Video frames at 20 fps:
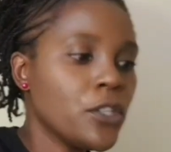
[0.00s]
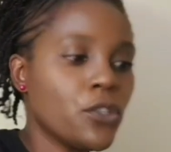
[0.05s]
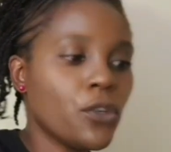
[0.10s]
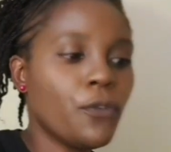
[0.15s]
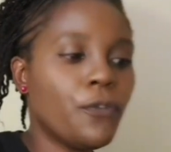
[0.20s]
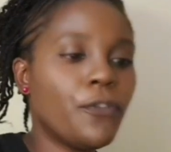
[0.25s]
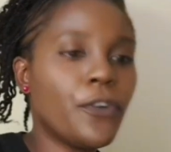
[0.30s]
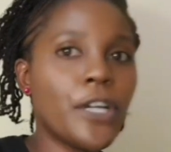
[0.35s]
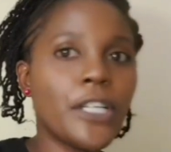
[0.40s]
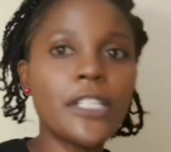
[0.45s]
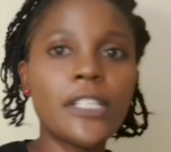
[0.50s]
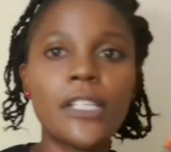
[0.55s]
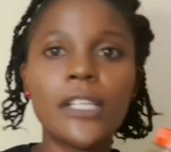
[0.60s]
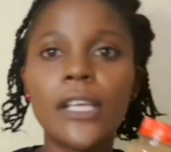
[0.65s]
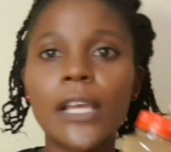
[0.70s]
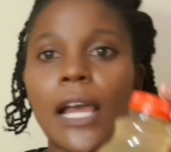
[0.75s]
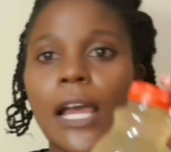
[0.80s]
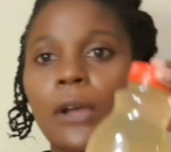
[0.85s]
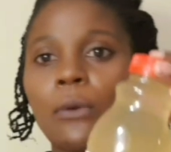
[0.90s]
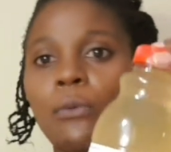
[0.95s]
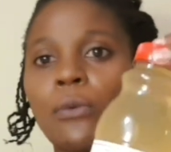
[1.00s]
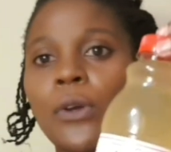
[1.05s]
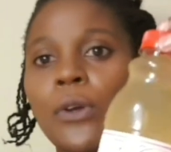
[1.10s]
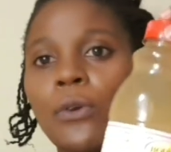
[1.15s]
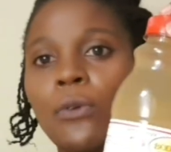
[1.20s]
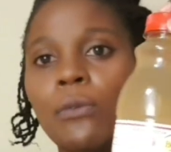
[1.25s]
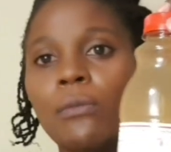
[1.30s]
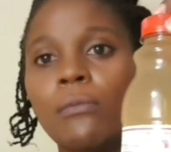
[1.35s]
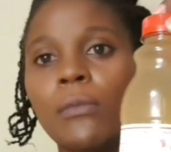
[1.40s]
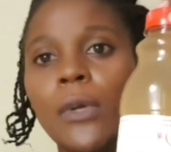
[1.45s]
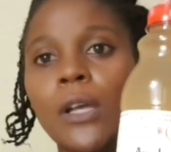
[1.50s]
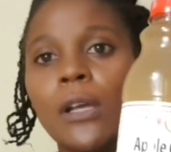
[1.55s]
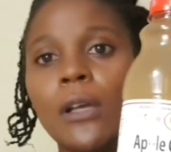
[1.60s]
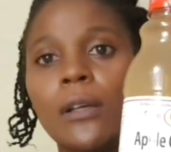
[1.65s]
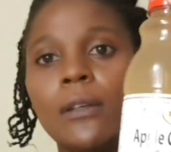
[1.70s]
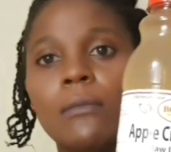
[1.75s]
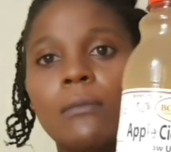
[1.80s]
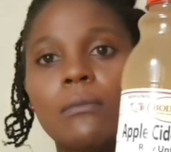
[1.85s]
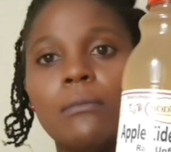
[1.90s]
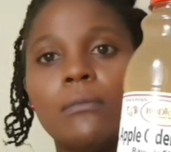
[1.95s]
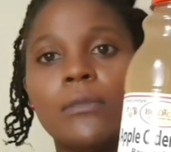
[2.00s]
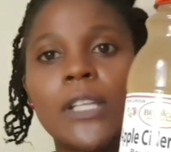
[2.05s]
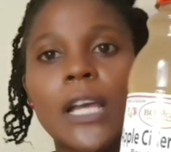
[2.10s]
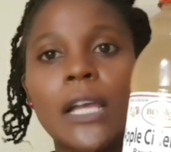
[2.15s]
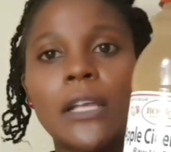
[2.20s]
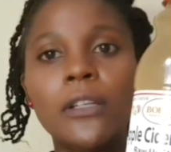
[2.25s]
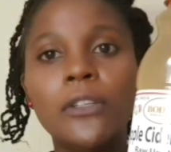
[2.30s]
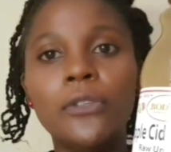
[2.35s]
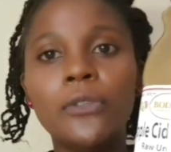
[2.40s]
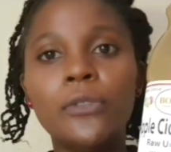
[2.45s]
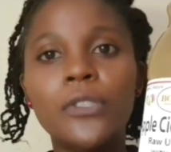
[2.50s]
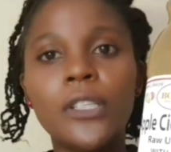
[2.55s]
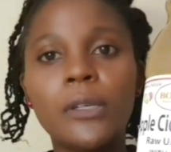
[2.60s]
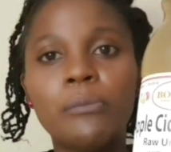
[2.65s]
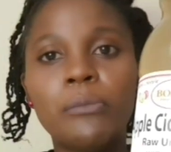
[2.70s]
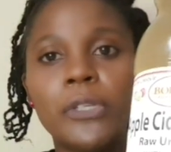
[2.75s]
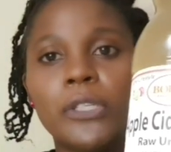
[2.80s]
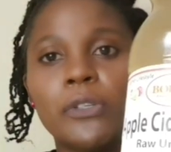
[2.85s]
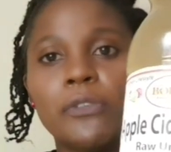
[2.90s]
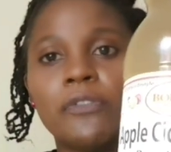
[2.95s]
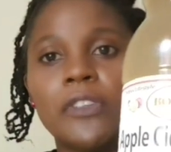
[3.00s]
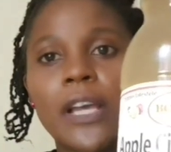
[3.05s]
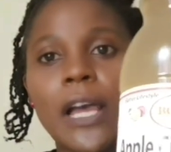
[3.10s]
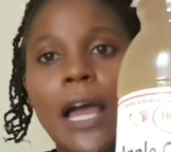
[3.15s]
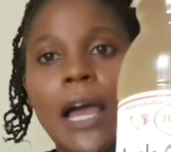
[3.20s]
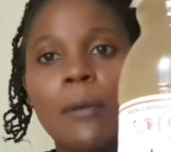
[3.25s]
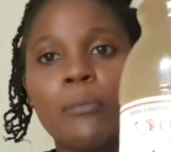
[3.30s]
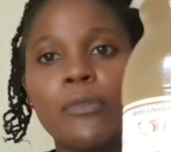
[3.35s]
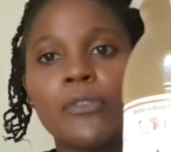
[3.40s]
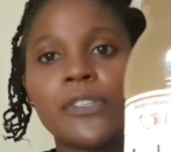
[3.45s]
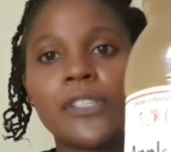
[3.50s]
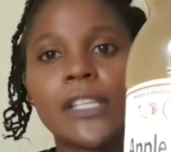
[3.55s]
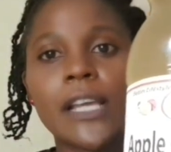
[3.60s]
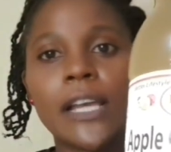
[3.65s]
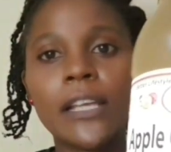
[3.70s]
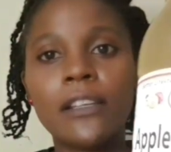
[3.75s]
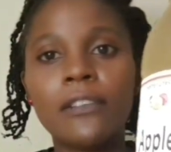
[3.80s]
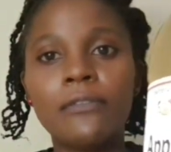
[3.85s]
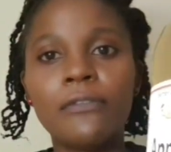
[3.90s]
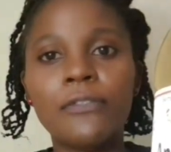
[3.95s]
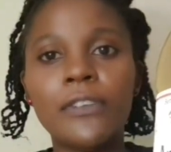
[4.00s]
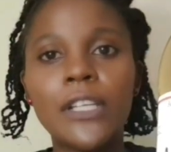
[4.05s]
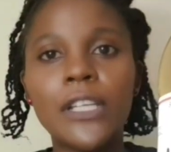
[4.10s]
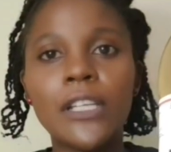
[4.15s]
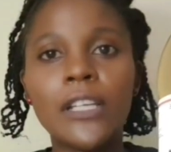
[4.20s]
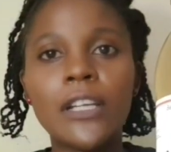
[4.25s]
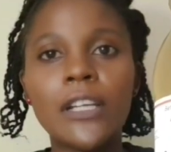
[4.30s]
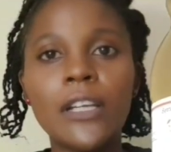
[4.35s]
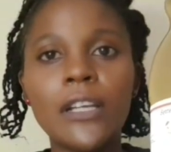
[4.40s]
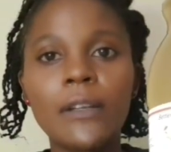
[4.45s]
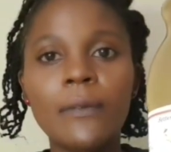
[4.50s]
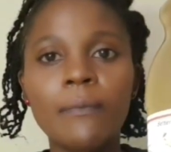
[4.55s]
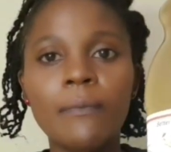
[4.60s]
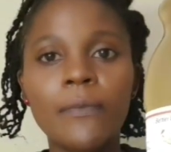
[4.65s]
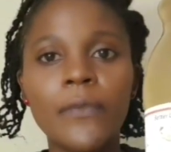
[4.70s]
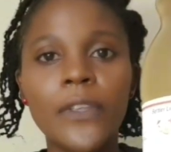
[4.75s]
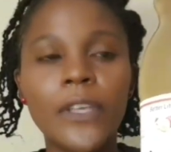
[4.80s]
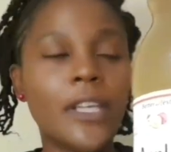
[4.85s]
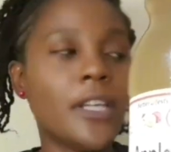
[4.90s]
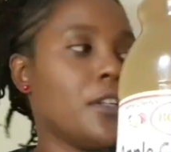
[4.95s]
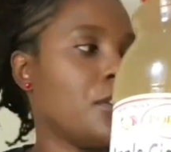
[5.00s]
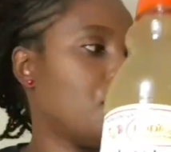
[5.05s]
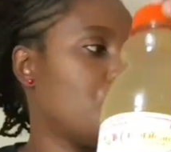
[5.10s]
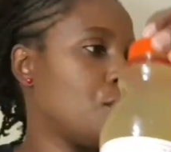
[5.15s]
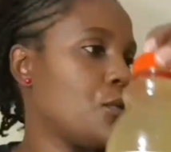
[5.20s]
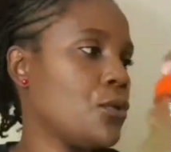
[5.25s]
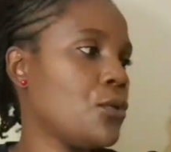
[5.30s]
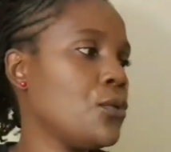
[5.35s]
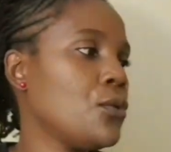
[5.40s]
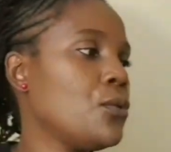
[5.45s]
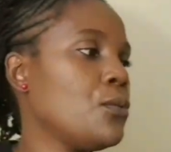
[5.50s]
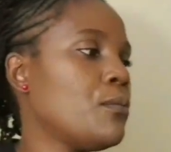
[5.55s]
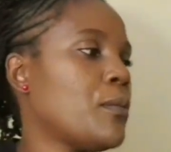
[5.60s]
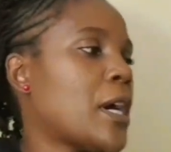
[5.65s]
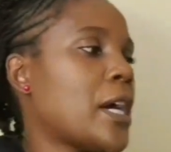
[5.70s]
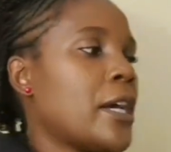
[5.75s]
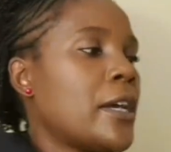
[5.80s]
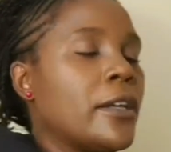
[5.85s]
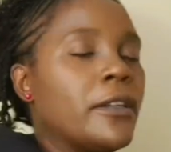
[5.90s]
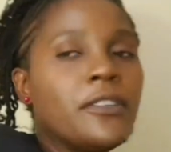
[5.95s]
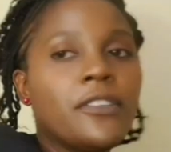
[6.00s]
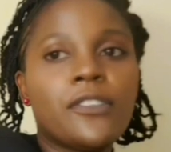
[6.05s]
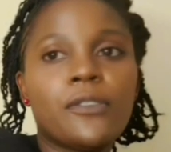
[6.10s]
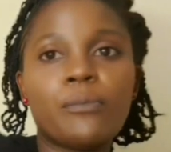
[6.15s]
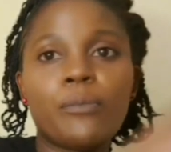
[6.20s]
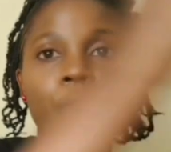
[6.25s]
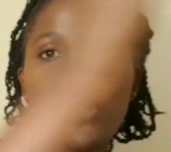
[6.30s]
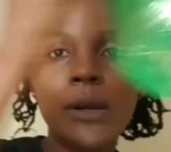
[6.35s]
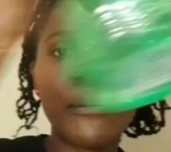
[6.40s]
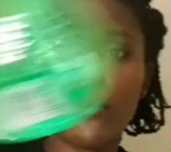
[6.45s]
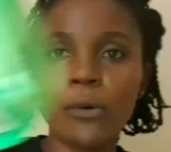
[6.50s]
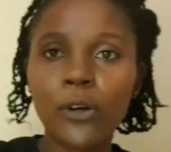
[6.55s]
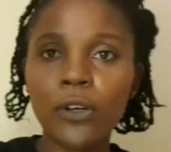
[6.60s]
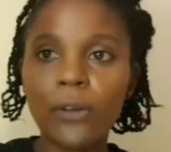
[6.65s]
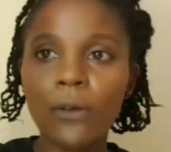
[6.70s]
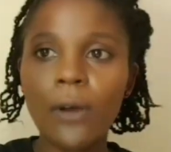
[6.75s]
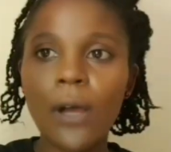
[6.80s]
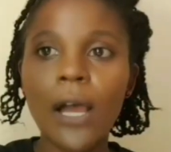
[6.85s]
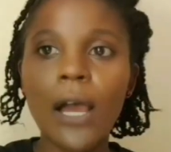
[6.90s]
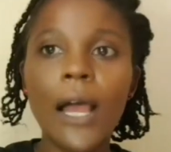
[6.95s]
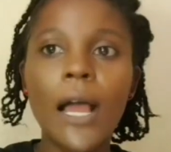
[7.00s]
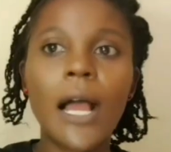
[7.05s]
So firstly, I will dilute a bit of the apple cider vinegar into my spray bottle.